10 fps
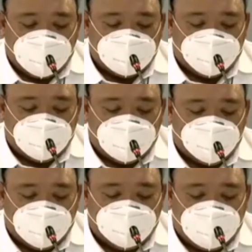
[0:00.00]
transport,
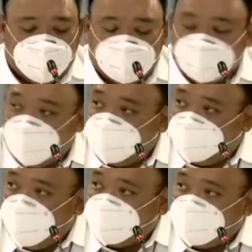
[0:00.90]
and terminals
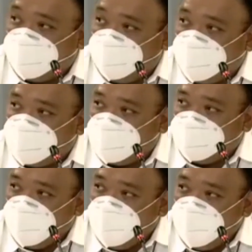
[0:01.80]
and places of
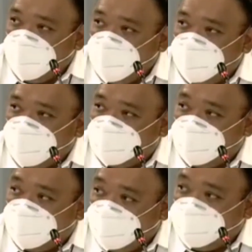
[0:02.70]
worship. I'm
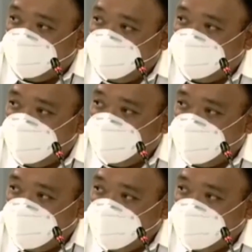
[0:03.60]
doing away with that.